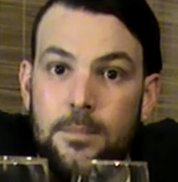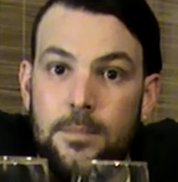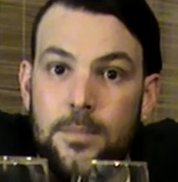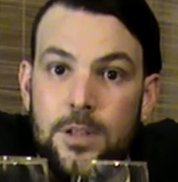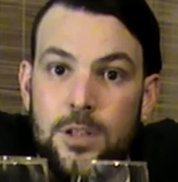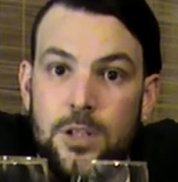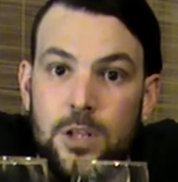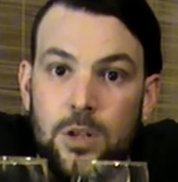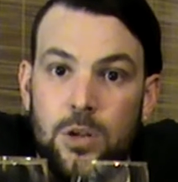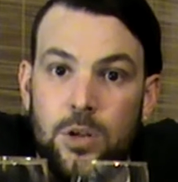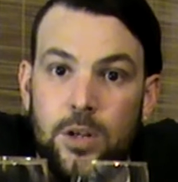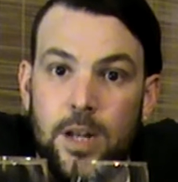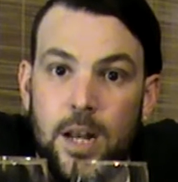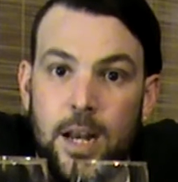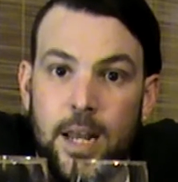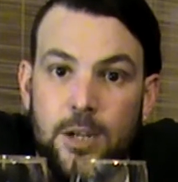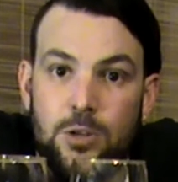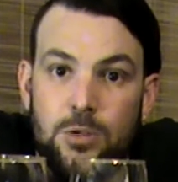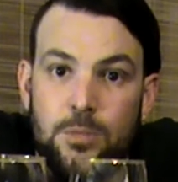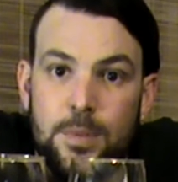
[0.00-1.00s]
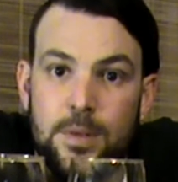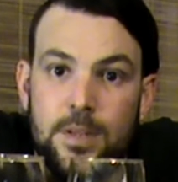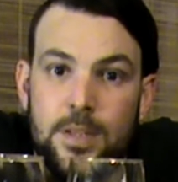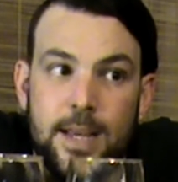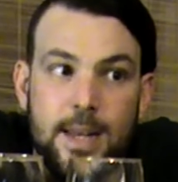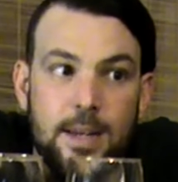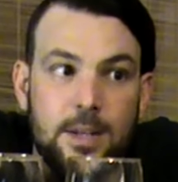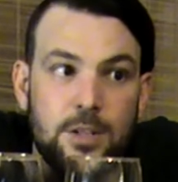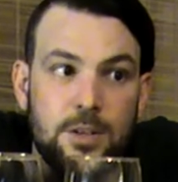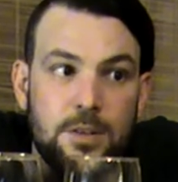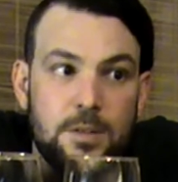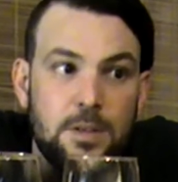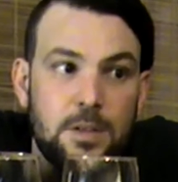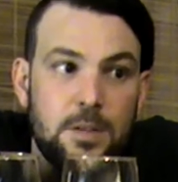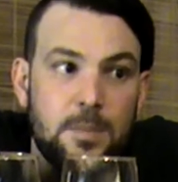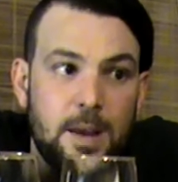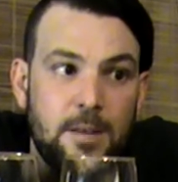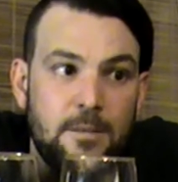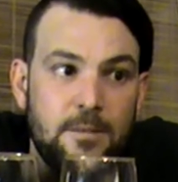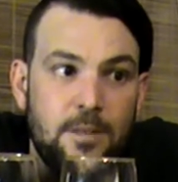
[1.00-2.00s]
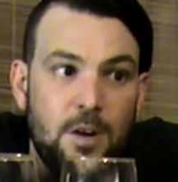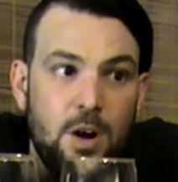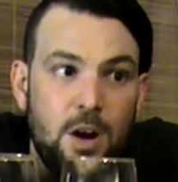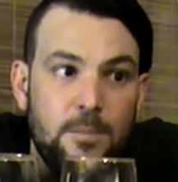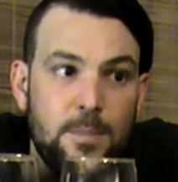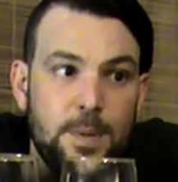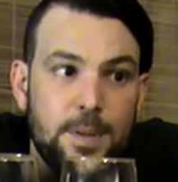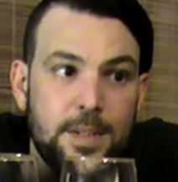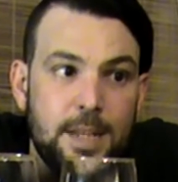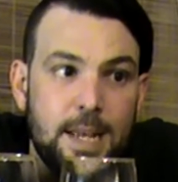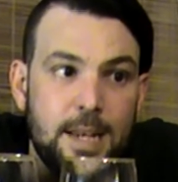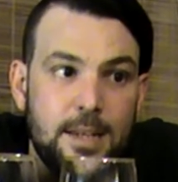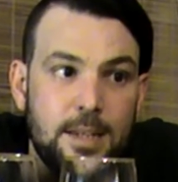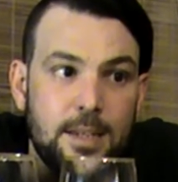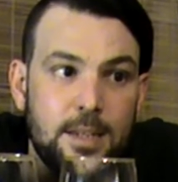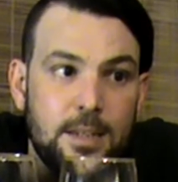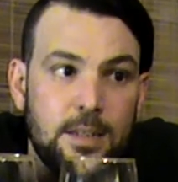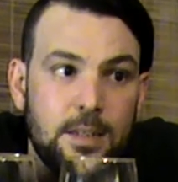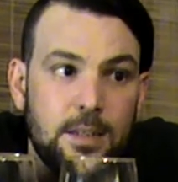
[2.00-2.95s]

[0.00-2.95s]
So you're looking at an extra percent, so this is about 5%.